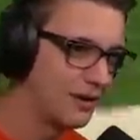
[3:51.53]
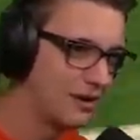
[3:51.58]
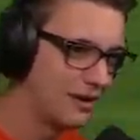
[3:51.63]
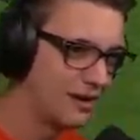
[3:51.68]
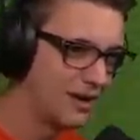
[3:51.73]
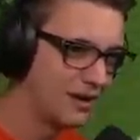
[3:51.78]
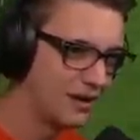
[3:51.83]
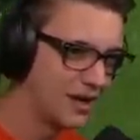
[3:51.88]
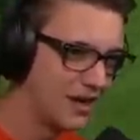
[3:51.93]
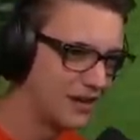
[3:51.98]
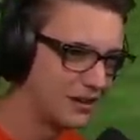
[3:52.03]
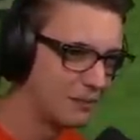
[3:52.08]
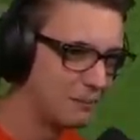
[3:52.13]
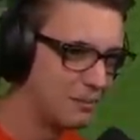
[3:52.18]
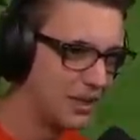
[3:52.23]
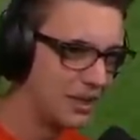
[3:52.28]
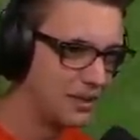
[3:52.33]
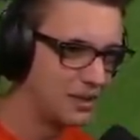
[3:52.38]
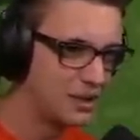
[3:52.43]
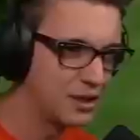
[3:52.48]
I like the
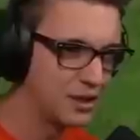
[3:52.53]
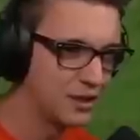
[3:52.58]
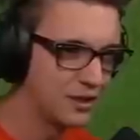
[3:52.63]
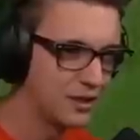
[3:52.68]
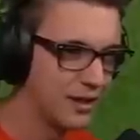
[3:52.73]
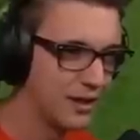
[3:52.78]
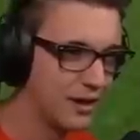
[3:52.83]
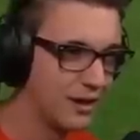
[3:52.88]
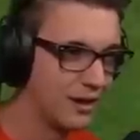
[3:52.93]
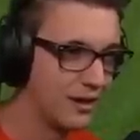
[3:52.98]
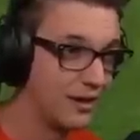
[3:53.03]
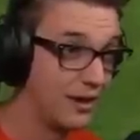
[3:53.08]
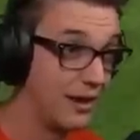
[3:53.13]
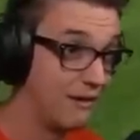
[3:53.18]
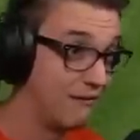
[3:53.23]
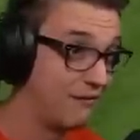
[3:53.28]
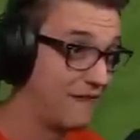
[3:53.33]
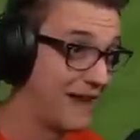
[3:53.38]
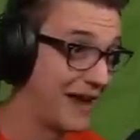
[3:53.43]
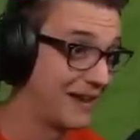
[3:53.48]
beach.
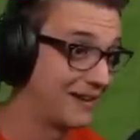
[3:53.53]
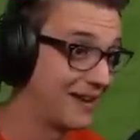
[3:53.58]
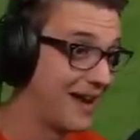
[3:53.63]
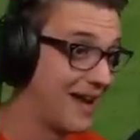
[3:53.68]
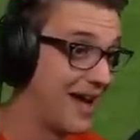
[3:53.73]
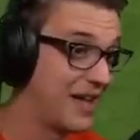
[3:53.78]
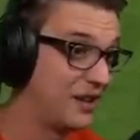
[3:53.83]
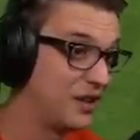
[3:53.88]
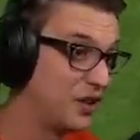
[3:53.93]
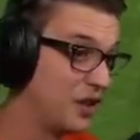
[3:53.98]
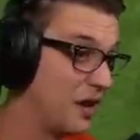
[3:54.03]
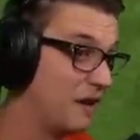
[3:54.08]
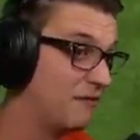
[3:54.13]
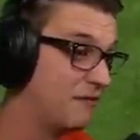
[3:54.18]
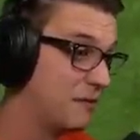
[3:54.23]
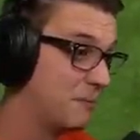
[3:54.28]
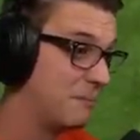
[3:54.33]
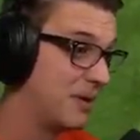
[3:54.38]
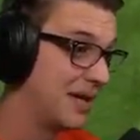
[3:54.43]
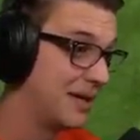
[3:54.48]
In fact, I love
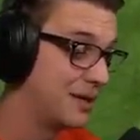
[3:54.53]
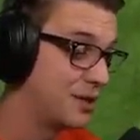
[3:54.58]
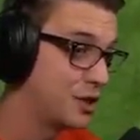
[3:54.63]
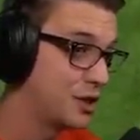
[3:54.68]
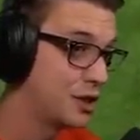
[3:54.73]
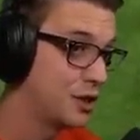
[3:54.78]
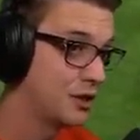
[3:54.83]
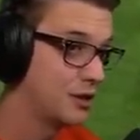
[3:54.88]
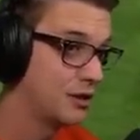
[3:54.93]
the beach.